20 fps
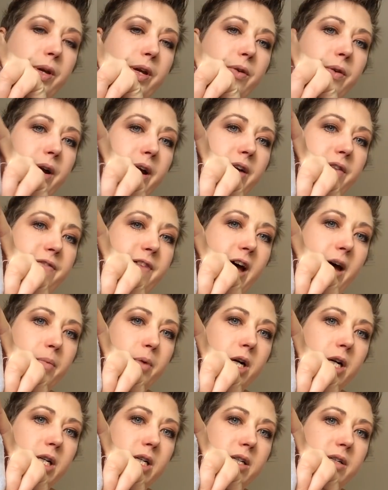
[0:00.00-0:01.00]
gray
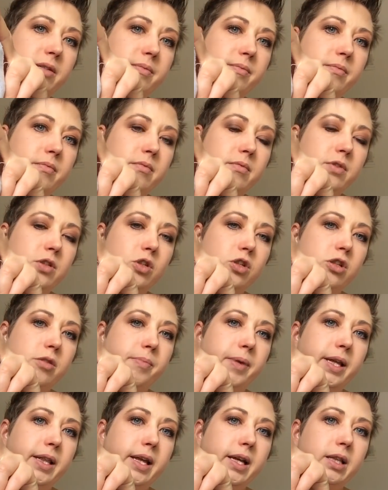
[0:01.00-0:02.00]
fabric, so
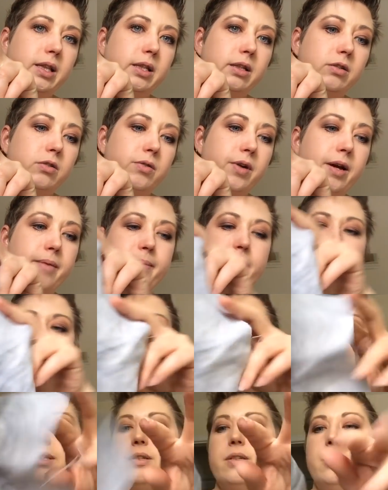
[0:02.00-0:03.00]
she'll be like a little gray
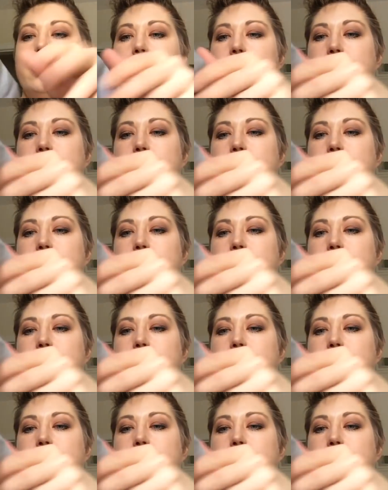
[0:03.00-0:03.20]
mouse.